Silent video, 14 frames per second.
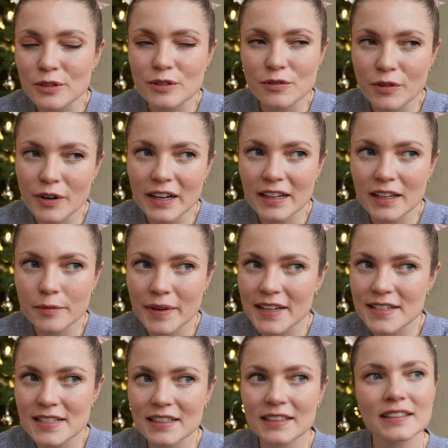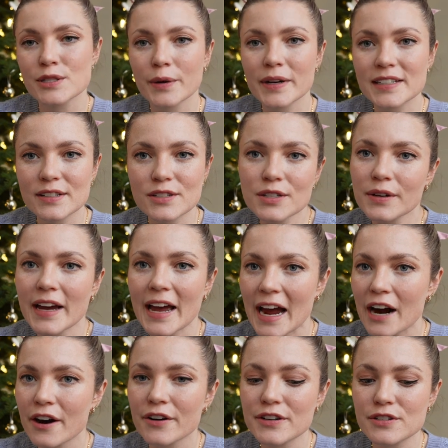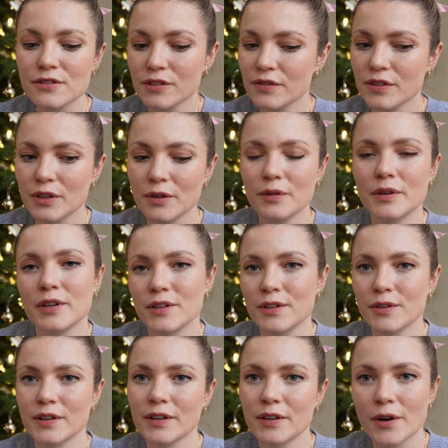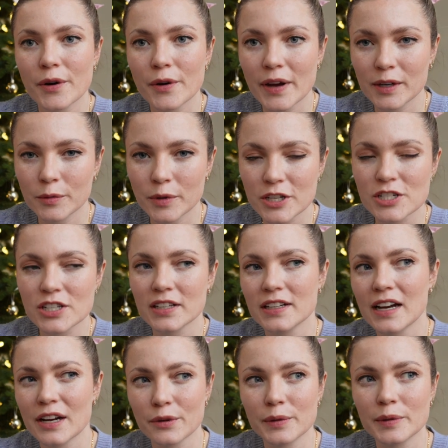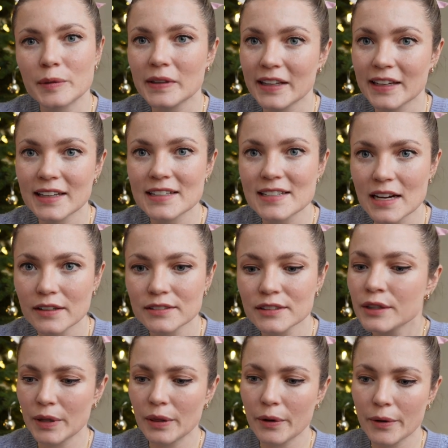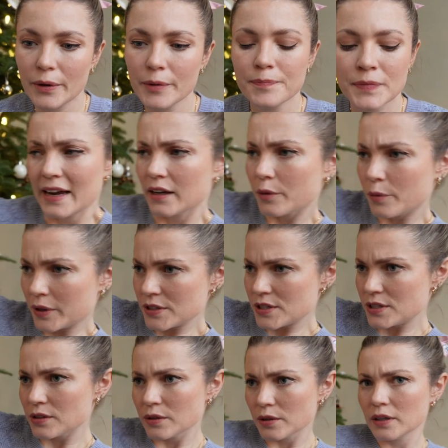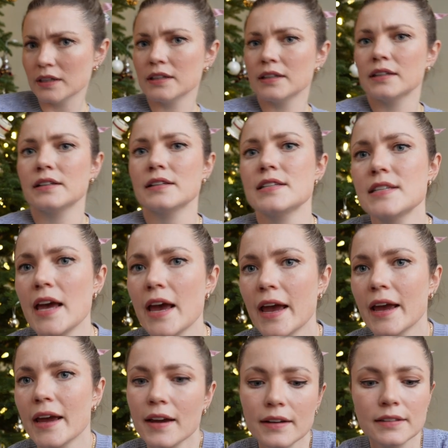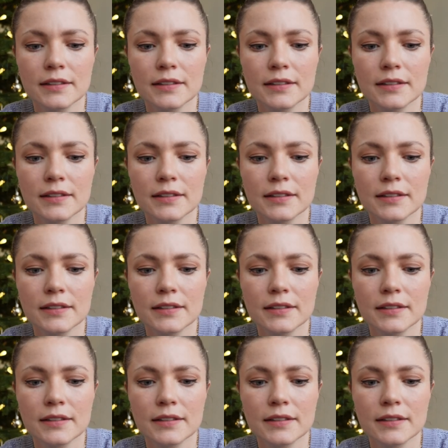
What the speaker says: was really amazing. So I did do a Harrods review. You can go and watch it. I will link it down below. And I want to say,